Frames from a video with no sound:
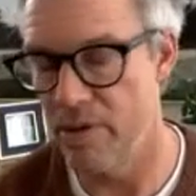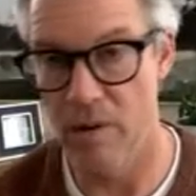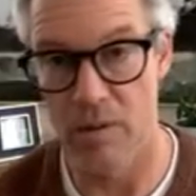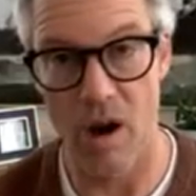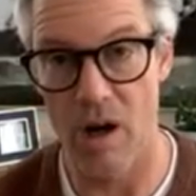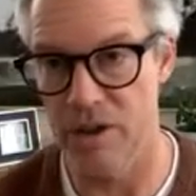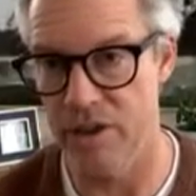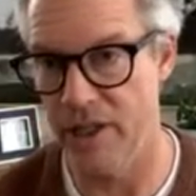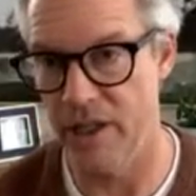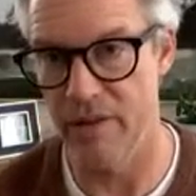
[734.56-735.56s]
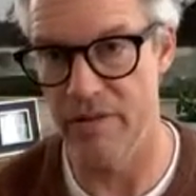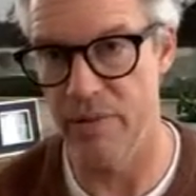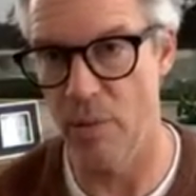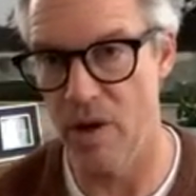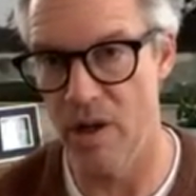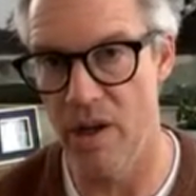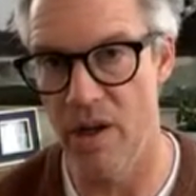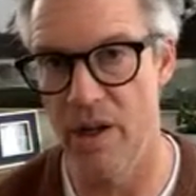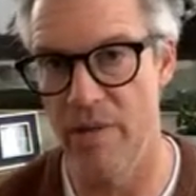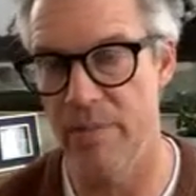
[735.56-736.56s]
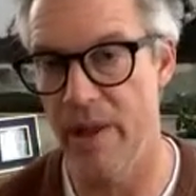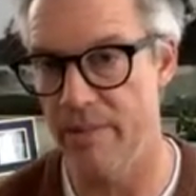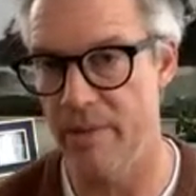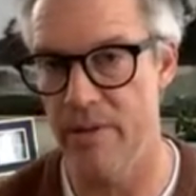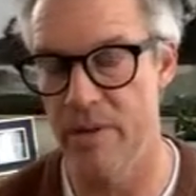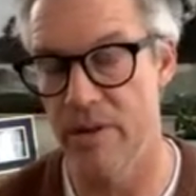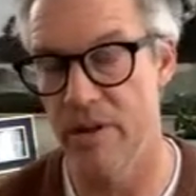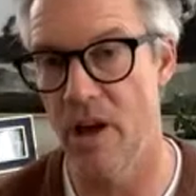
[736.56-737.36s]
largest give during